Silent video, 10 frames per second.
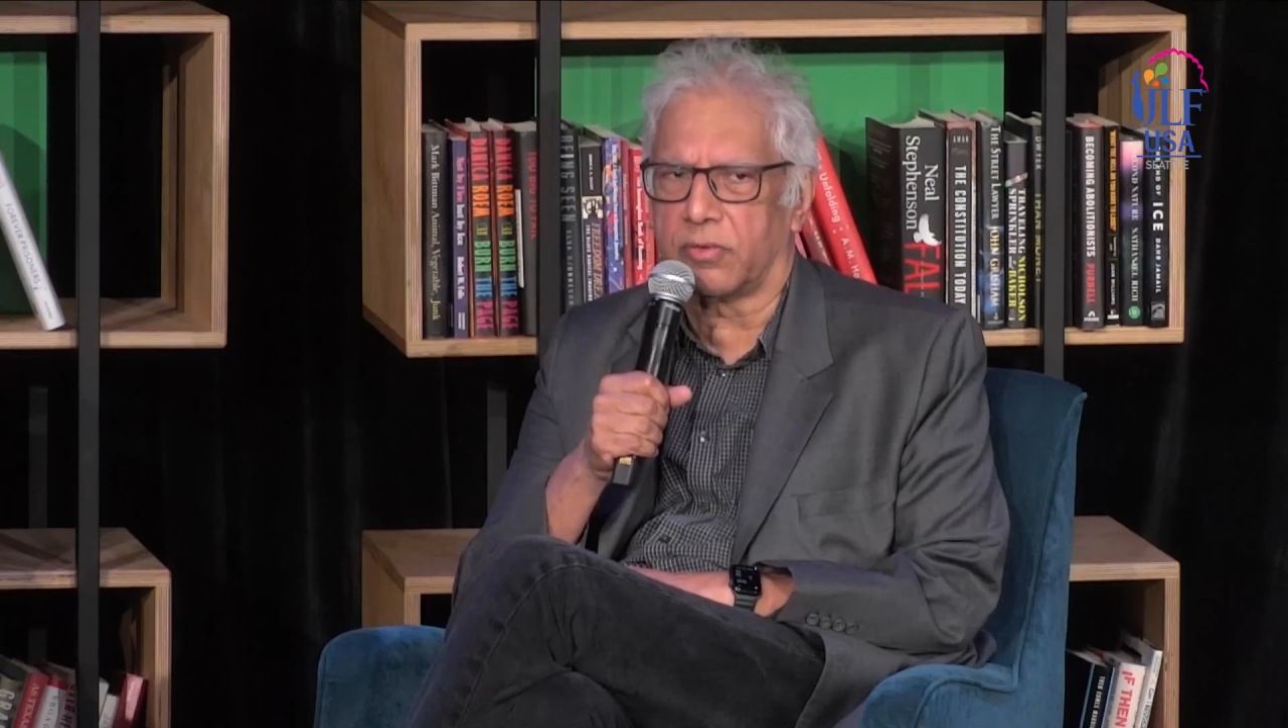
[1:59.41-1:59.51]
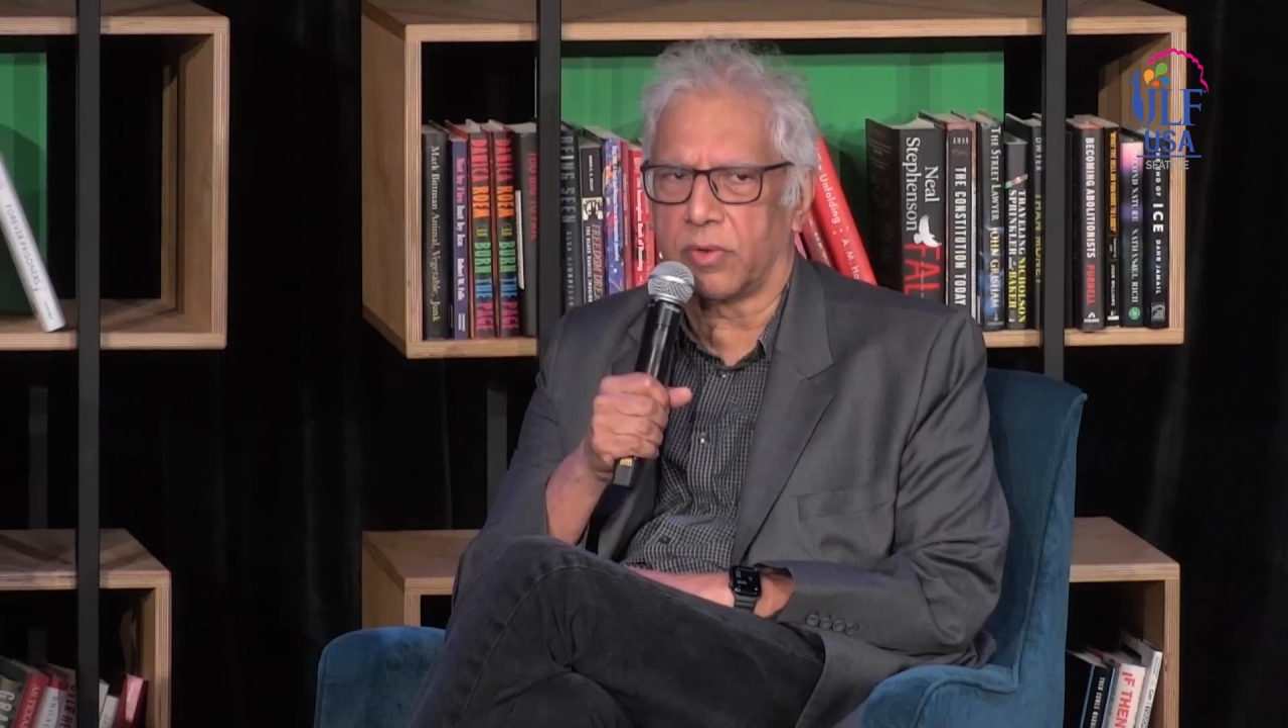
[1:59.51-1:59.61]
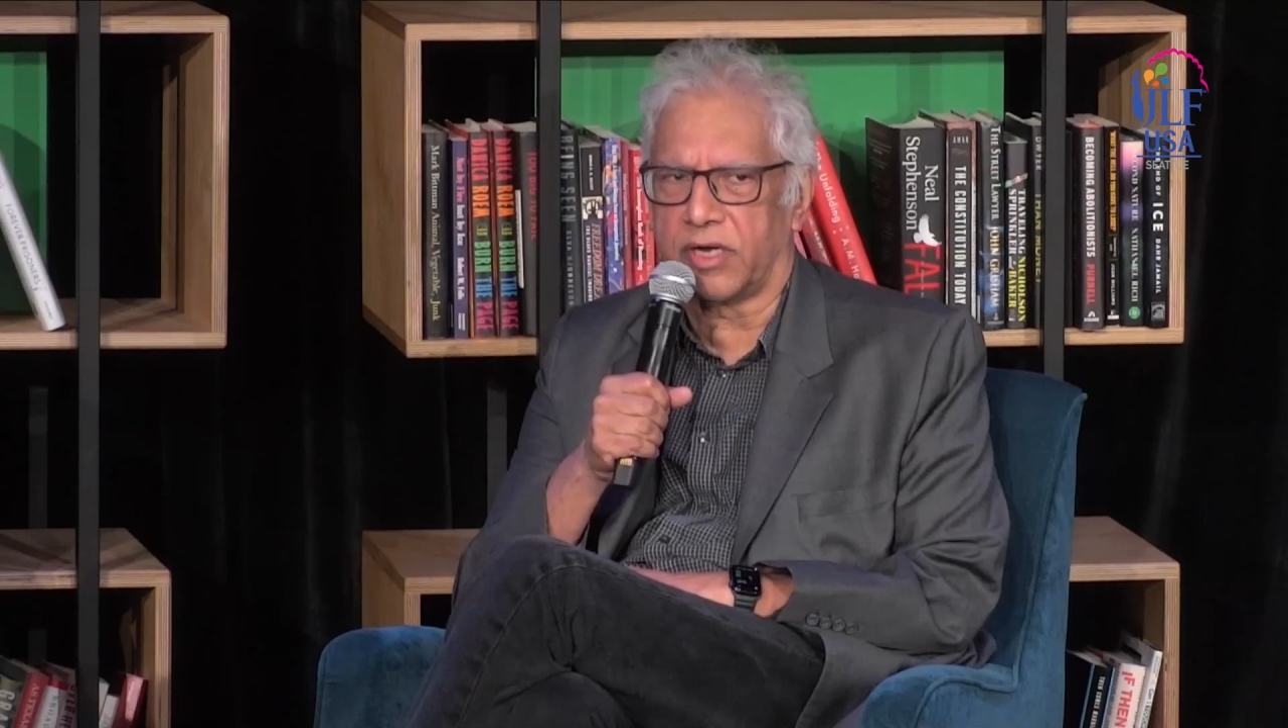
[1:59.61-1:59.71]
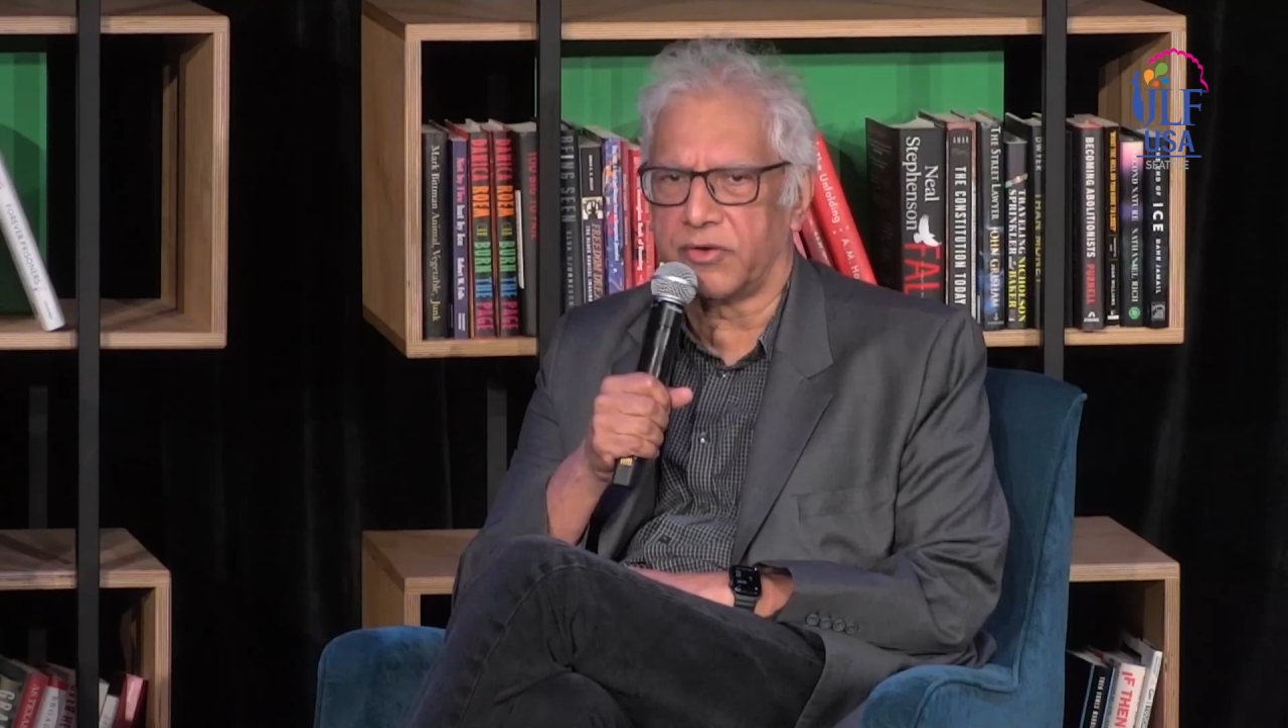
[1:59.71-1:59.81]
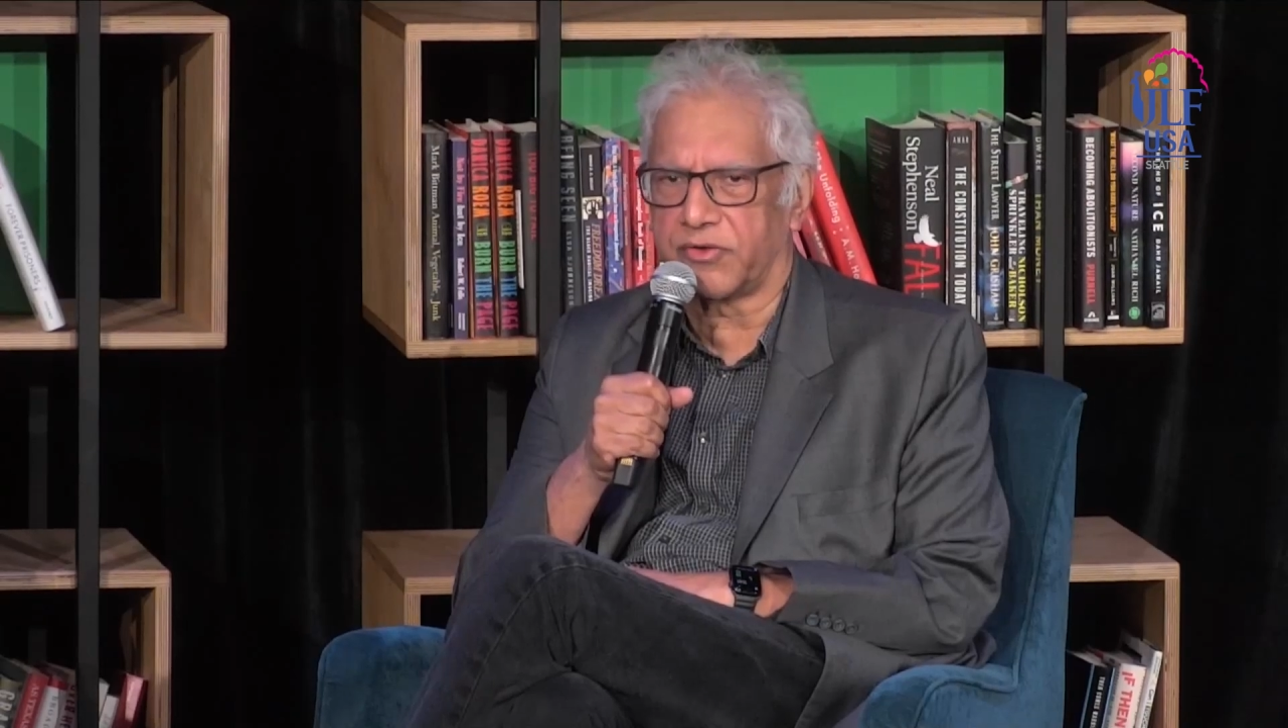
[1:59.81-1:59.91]
A
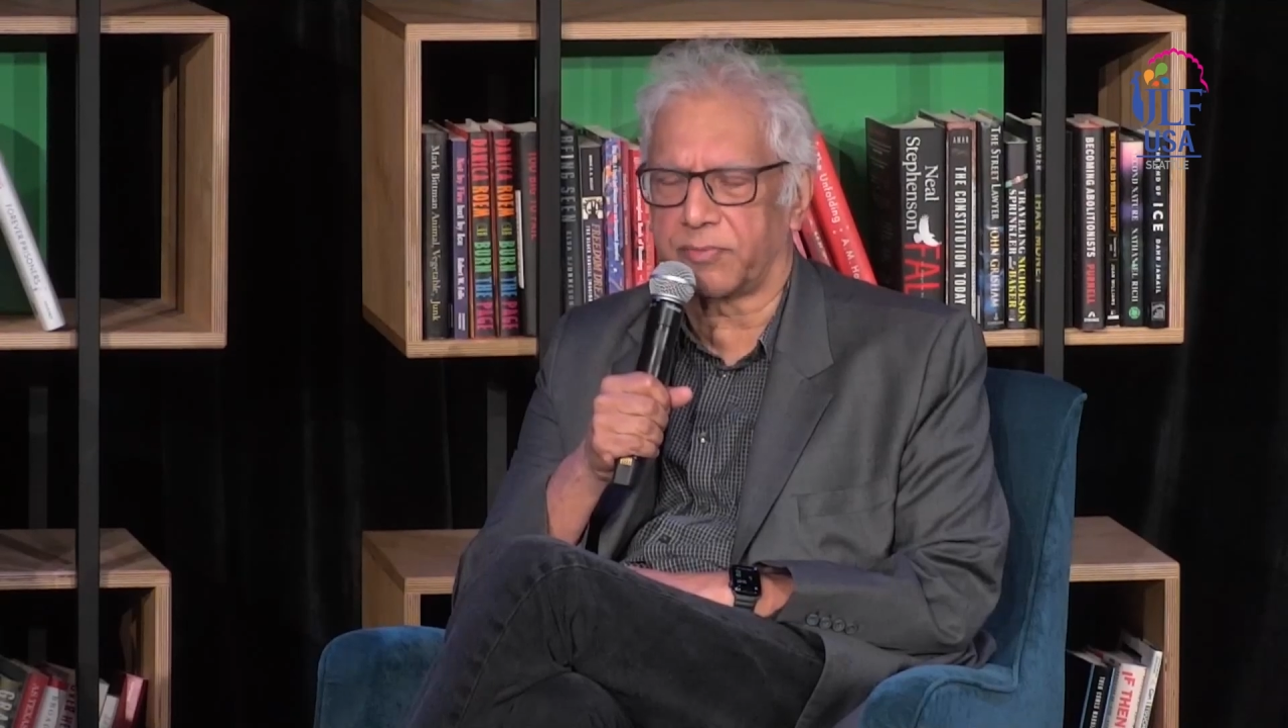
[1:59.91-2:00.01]
Writer's